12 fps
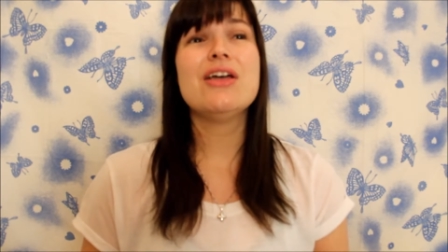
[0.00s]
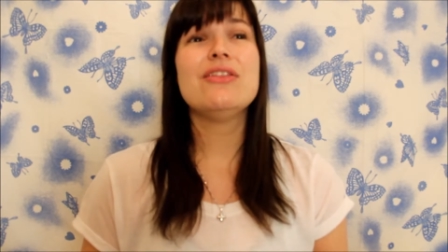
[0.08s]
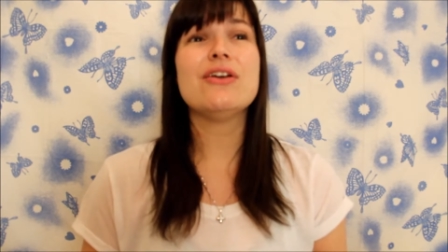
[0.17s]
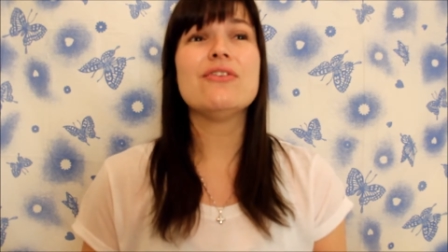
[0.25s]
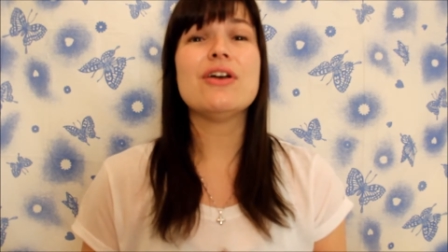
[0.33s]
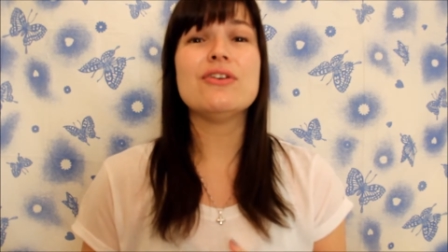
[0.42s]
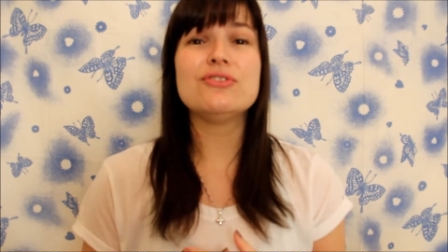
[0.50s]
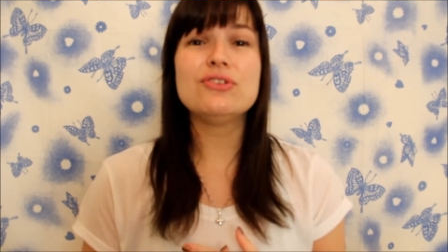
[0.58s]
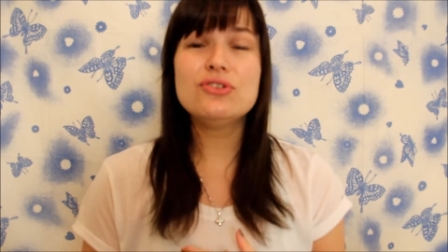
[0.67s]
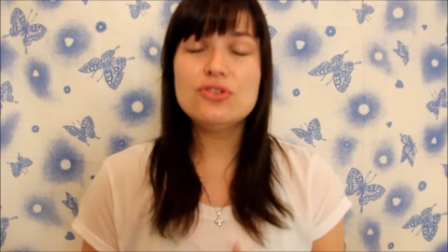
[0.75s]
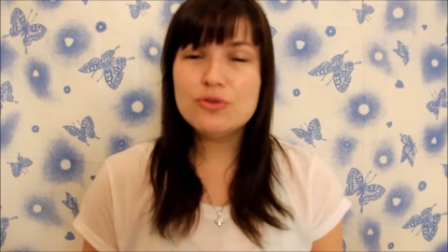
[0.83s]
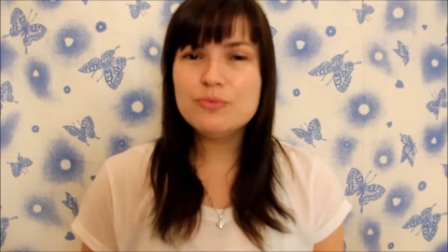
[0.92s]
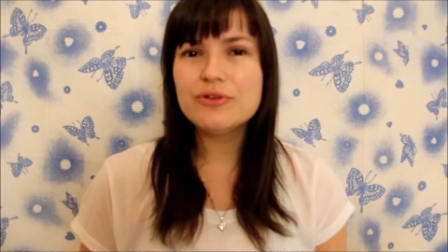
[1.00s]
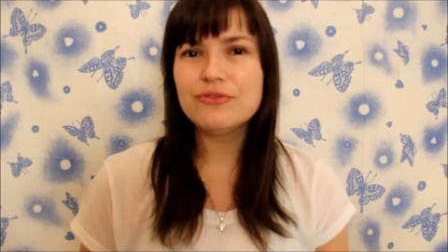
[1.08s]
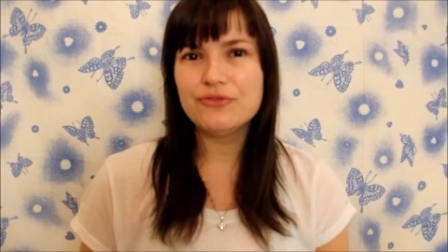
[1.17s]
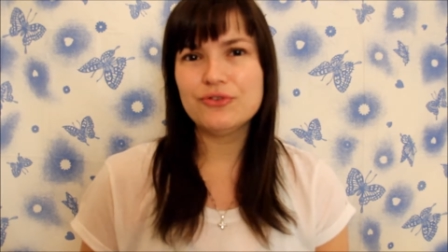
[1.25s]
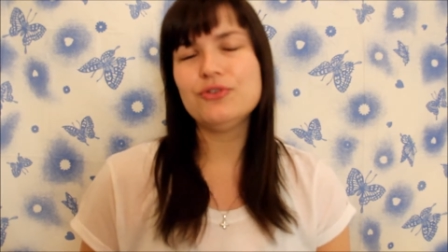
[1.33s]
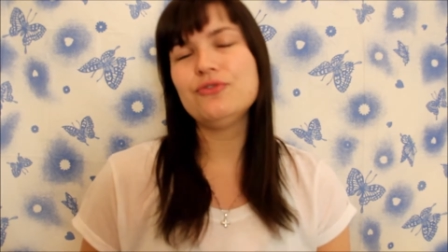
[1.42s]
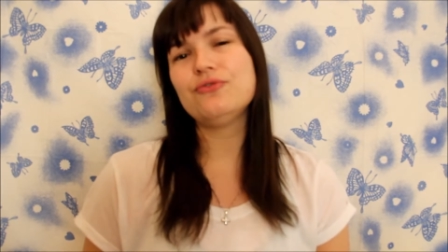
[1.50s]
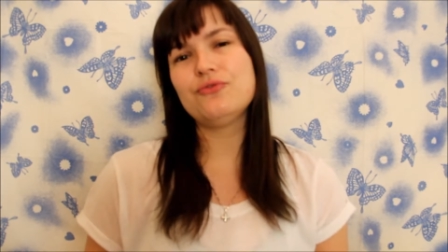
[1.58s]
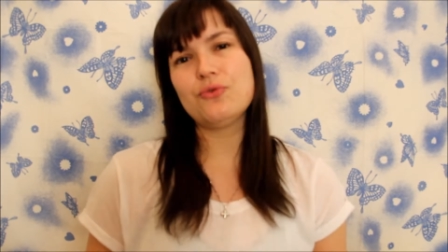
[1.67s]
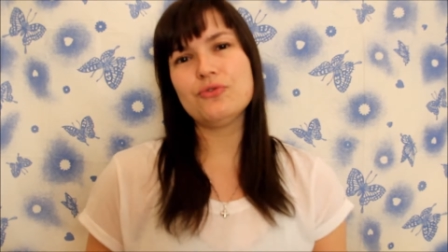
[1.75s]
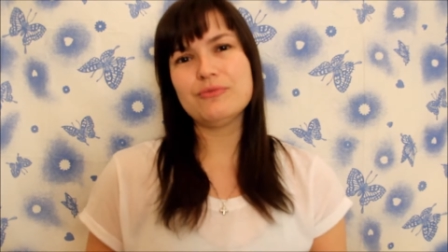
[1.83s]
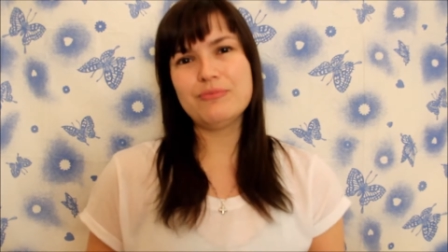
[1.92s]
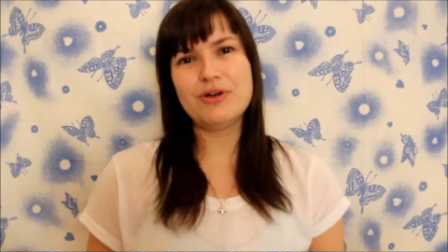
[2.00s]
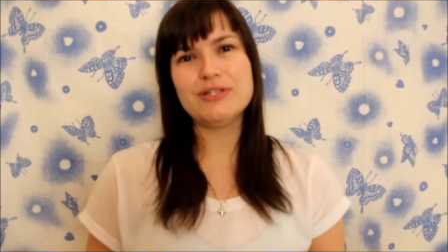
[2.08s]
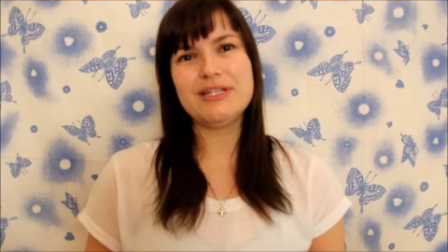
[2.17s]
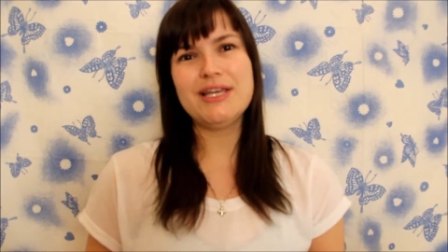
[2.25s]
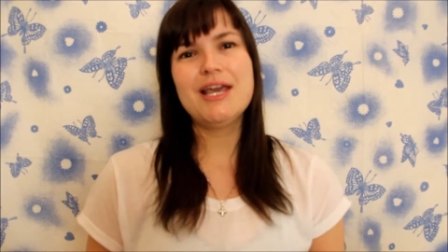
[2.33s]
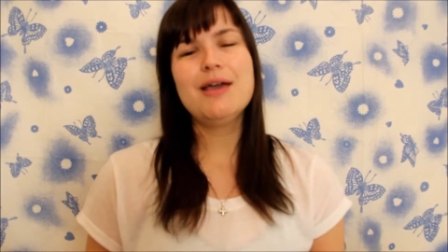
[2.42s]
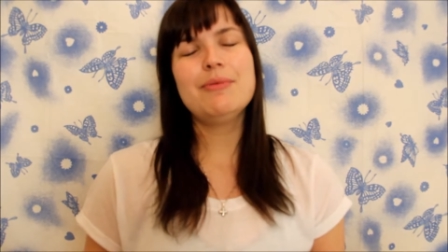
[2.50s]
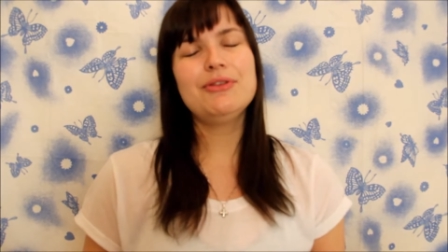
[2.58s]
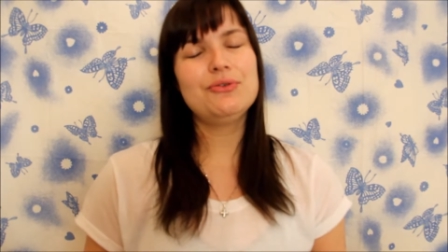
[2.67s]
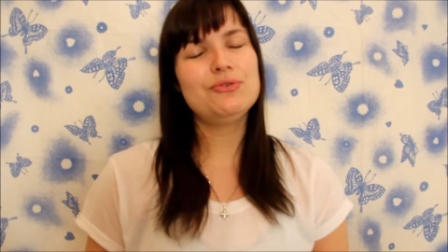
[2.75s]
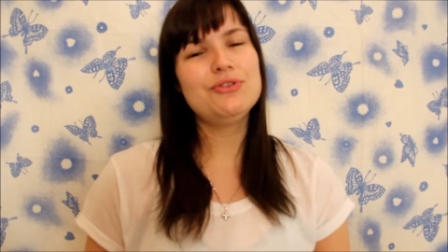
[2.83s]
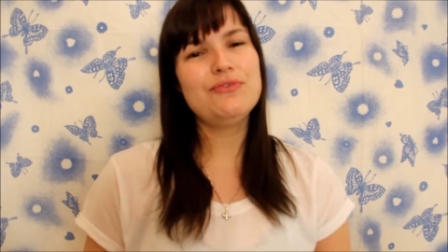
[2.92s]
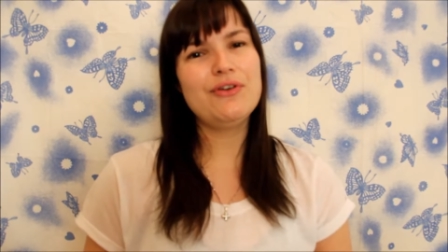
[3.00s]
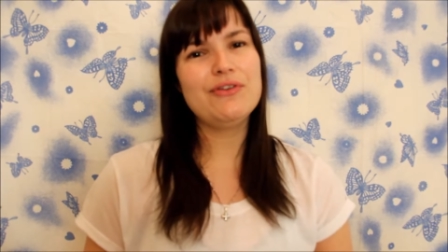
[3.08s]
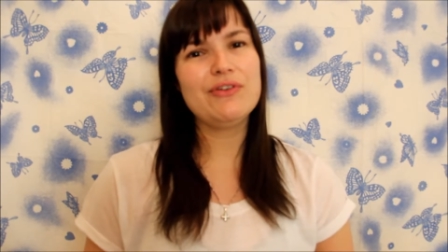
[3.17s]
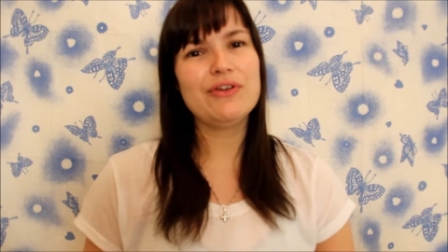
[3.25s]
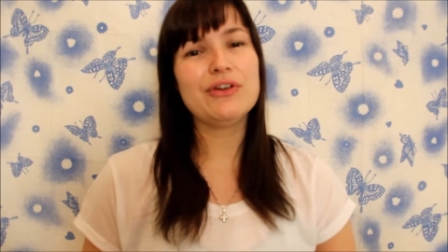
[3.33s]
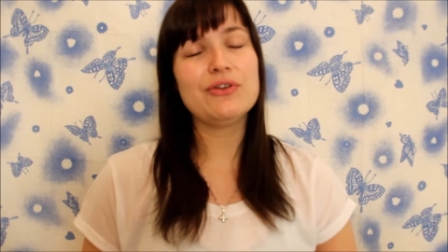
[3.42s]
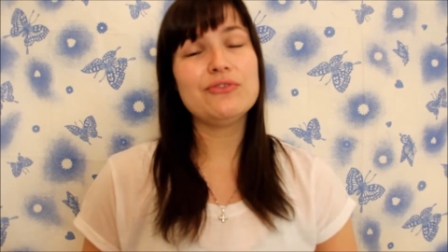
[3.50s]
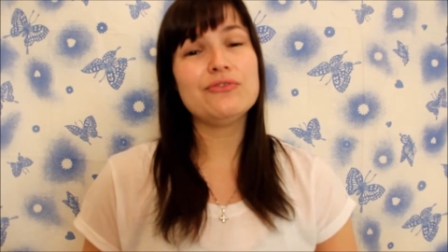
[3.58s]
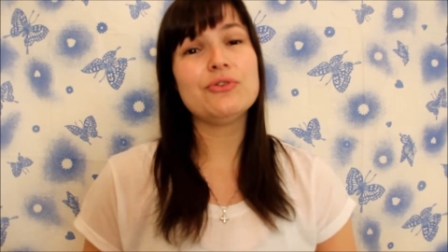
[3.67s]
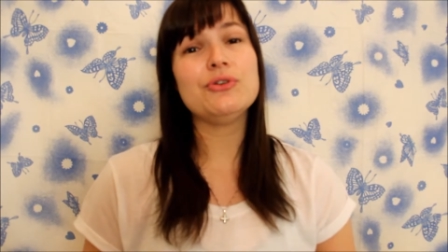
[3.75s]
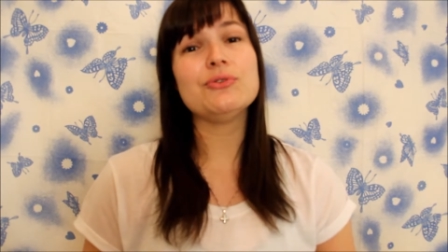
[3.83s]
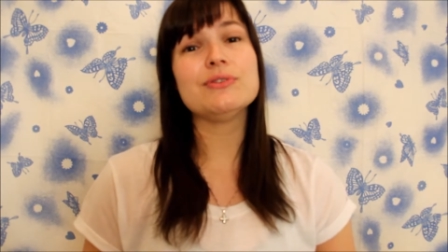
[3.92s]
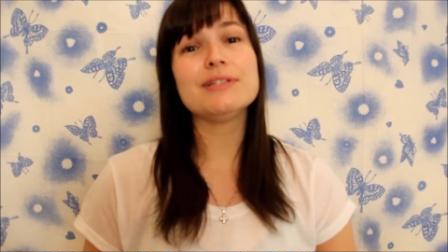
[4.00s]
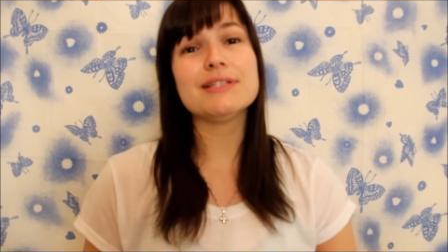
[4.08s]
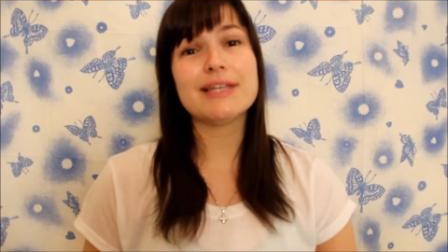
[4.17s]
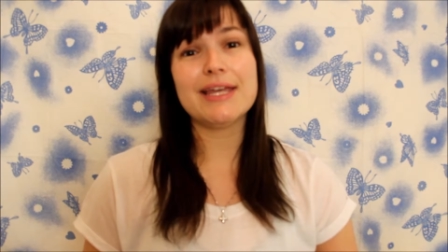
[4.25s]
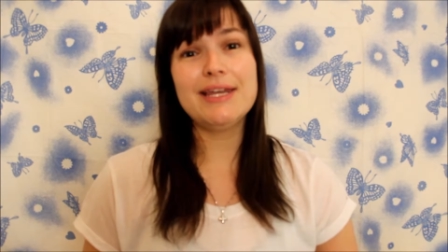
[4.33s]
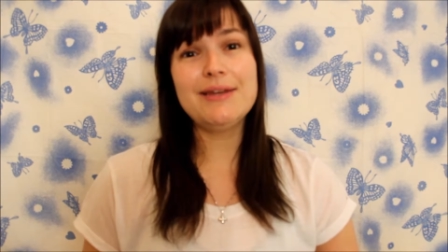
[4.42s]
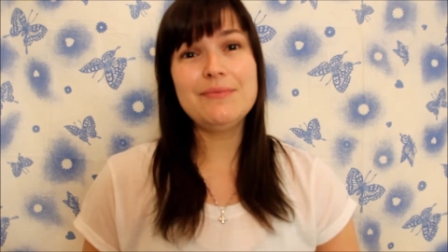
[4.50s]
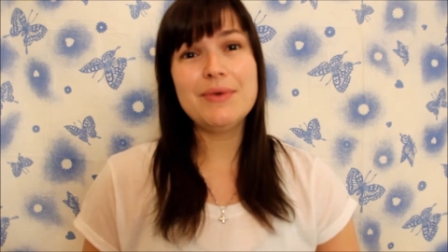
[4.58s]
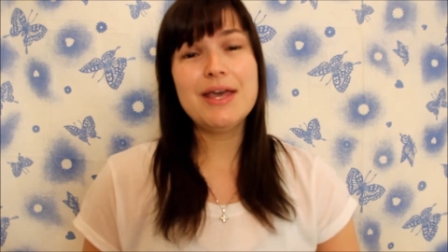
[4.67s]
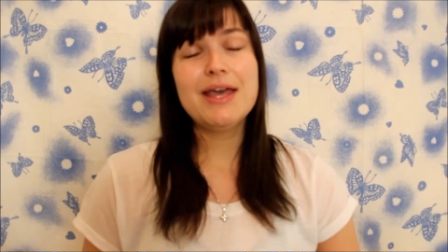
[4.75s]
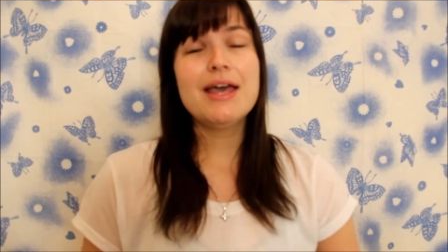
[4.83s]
they're a superfood for the body, but they're also very good for your skin.